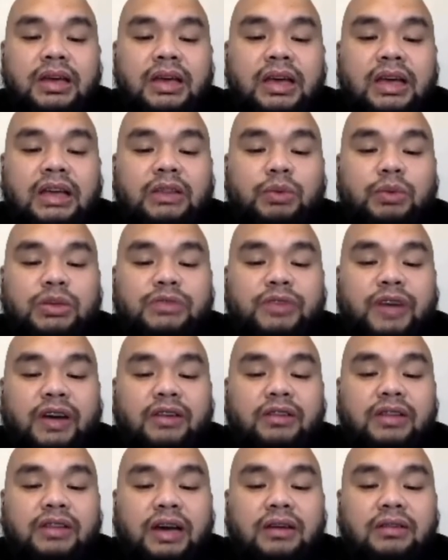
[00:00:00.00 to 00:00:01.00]
It was
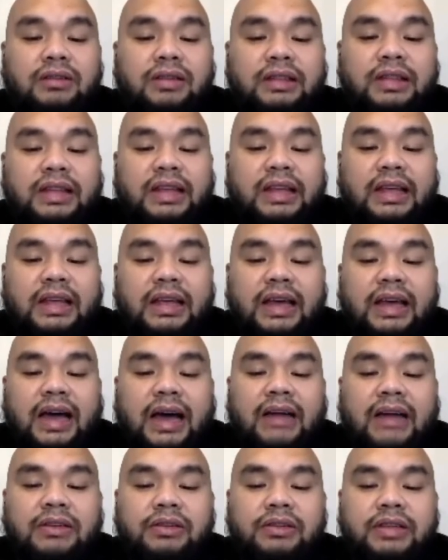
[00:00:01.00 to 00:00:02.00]
found out that the
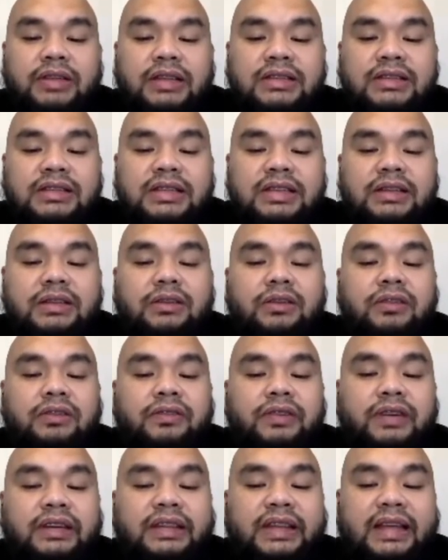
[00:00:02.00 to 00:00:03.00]
angiotensin
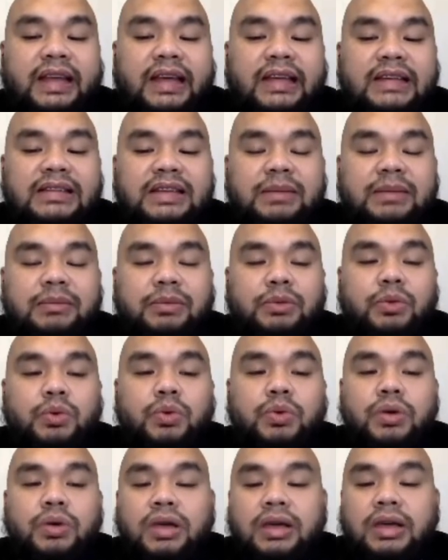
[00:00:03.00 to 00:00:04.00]
converting enzyme
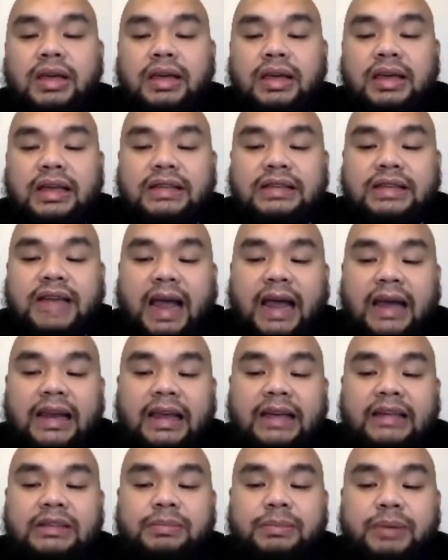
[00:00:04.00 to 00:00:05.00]
2 is highly
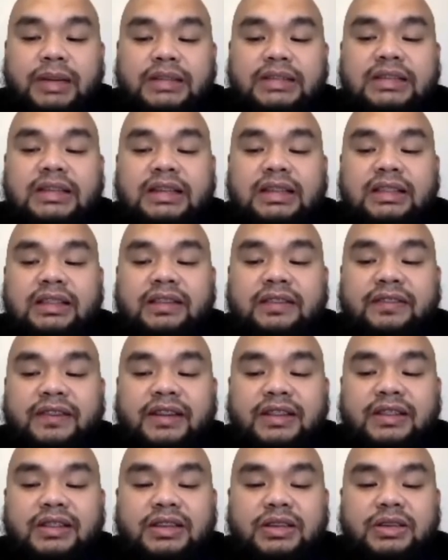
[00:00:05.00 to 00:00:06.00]
expressed in
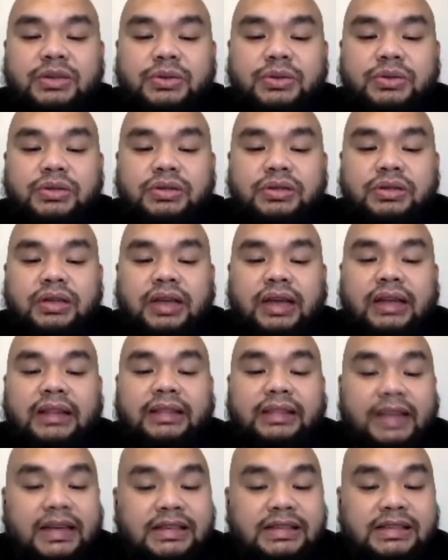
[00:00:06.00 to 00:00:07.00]
different tissues, and
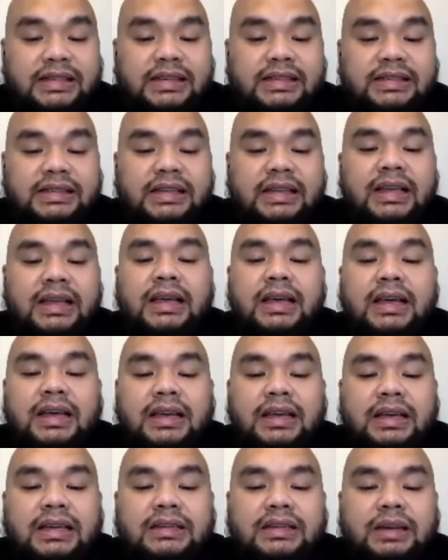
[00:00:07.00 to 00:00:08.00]
testis
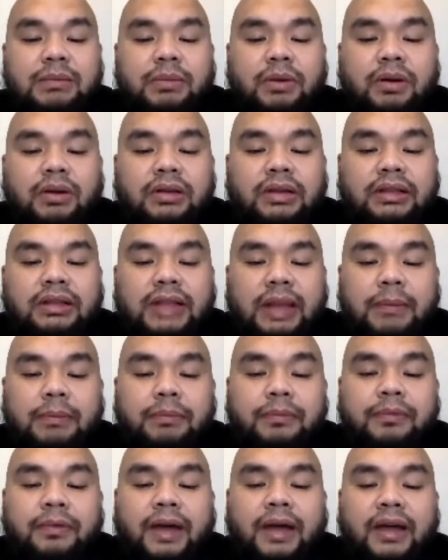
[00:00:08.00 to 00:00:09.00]
is among the top
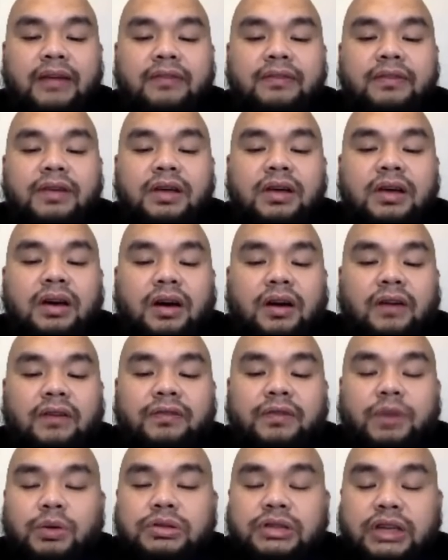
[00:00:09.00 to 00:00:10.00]
5 of
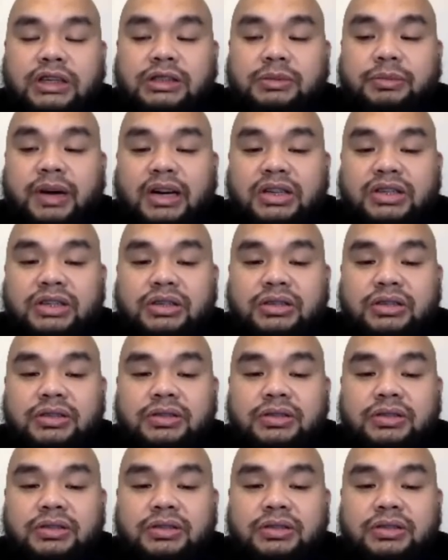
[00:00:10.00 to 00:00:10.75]
those expressions.